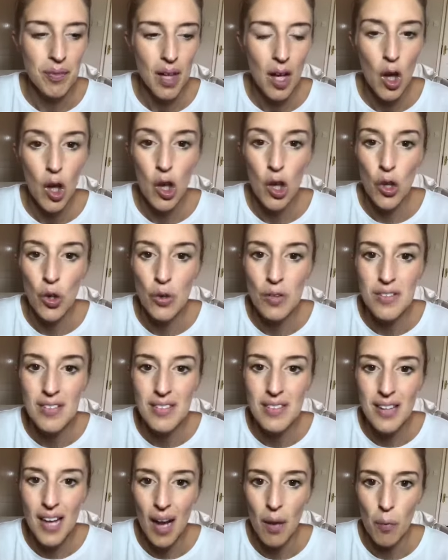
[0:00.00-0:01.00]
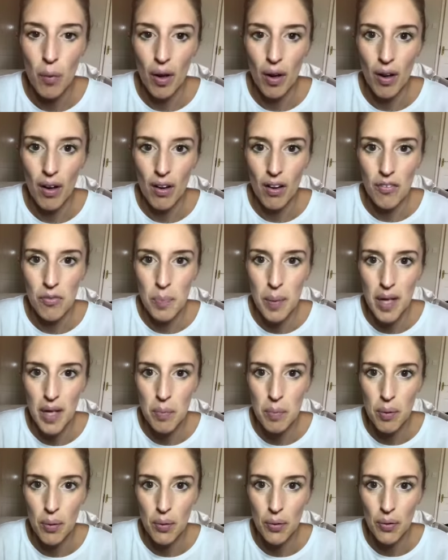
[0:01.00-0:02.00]
close network of
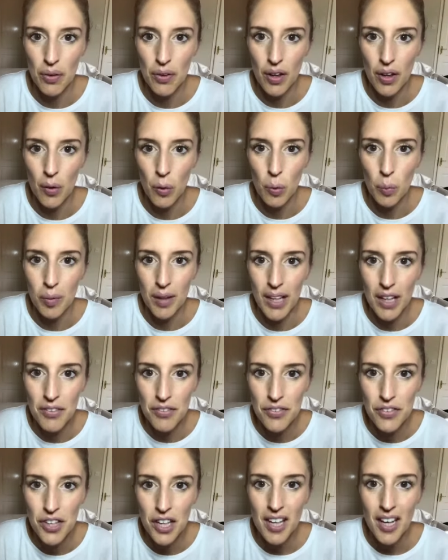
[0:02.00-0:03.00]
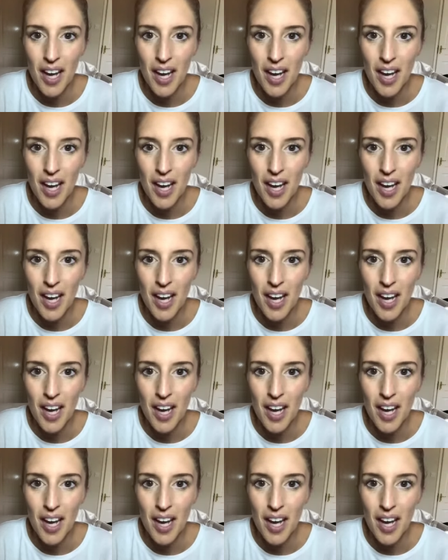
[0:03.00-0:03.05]
people that uplift,